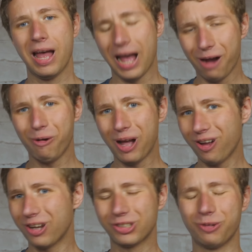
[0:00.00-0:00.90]
How
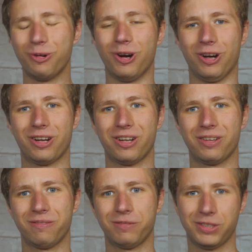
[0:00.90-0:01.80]
well does it work?
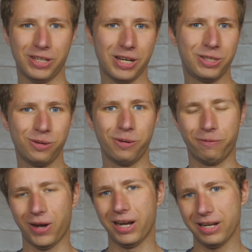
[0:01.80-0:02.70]
Stay tuned to
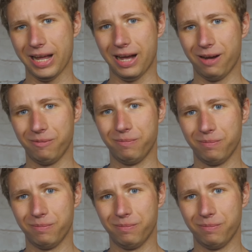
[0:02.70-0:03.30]
find out.